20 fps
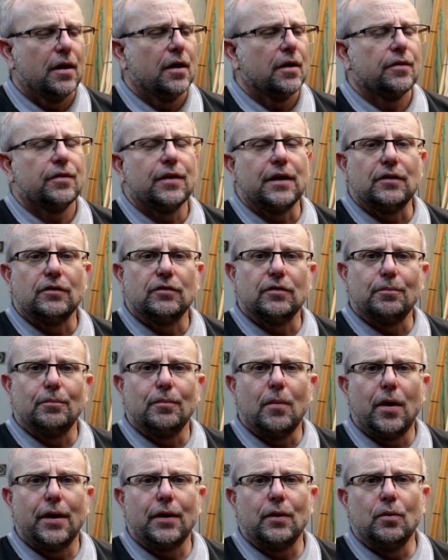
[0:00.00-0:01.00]
Things that
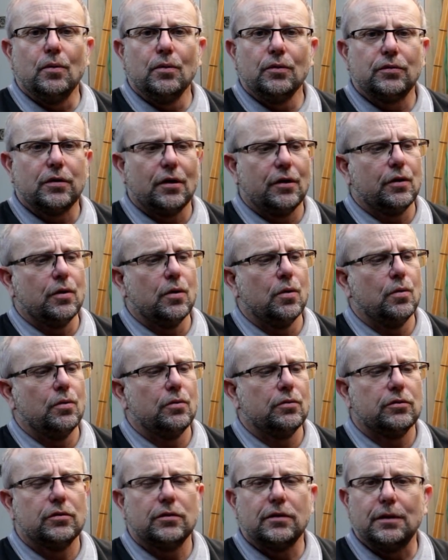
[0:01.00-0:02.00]
might also
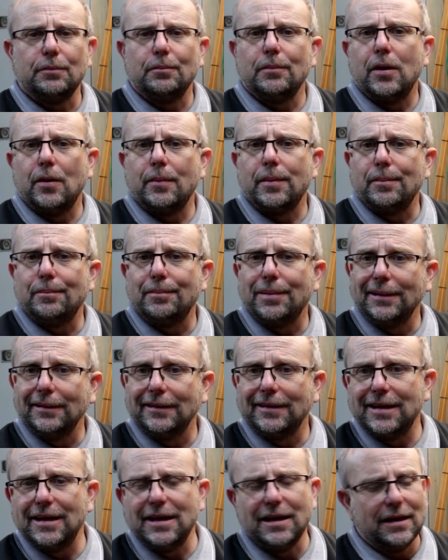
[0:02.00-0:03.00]
cause, that might be built
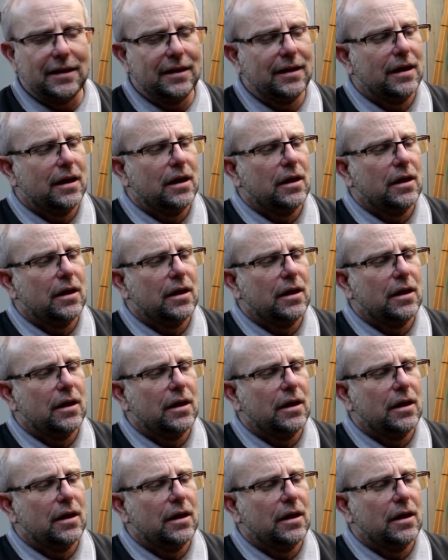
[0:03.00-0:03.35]
in,